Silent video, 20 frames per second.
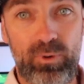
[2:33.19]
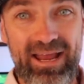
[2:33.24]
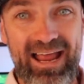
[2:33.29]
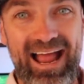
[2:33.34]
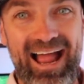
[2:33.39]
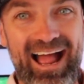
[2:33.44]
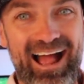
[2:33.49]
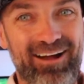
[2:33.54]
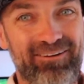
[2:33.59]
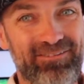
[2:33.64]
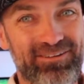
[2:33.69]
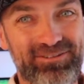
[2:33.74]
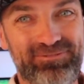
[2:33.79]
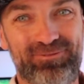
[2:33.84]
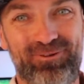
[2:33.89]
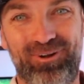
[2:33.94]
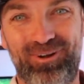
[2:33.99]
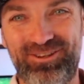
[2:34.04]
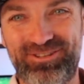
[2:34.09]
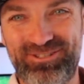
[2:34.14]
we have as
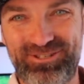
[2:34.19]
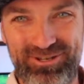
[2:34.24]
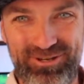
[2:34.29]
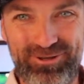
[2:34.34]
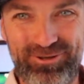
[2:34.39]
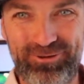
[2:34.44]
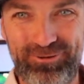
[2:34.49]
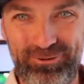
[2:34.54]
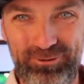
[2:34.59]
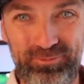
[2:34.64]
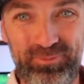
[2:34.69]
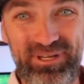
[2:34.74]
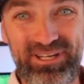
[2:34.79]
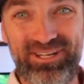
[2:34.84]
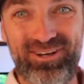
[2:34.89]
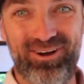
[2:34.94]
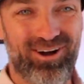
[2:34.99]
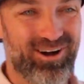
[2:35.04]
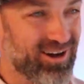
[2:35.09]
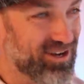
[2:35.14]
far as new
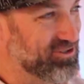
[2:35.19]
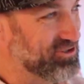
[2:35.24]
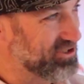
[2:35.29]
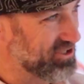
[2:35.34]
beyond